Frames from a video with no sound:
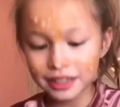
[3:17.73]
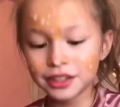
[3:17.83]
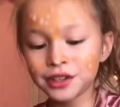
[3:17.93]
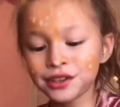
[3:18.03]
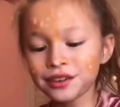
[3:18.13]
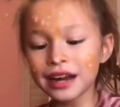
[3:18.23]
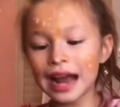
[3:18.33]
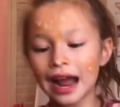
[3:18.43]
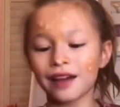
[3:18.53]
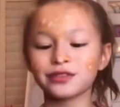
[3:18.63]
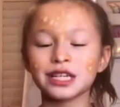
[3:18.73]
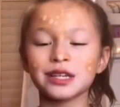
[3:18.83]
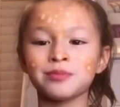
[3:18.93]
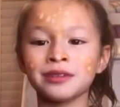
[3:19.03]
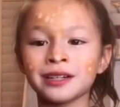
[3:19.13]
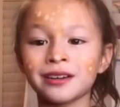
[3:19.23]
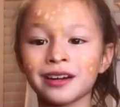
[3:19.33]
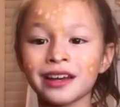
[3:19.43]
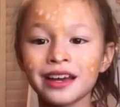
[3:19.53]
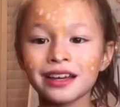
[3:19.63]
You don't have to put
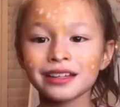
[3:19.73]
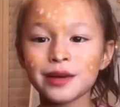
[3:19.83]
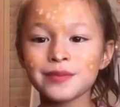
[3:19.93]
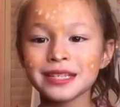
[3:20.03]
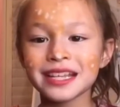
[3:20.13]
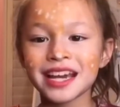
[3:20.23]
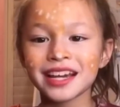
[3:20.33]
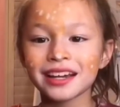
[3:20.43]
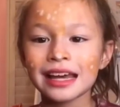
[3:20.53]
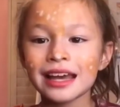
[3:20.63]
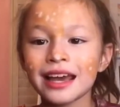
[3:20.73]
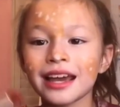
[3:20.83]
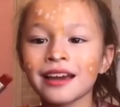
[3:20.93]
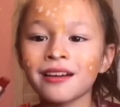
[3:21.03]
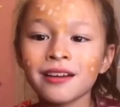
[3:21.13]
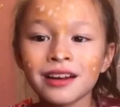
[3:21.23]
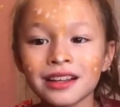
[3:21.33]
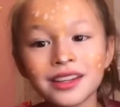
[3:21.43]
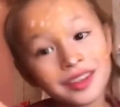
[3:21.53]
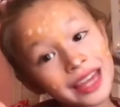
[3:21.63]
on lipstick, or
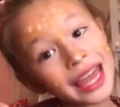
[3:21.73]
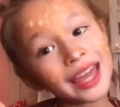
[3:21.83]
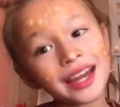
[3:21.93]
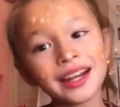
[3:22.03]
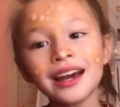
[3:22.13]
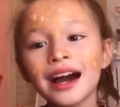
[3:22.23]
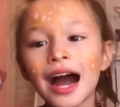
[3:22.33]
you can.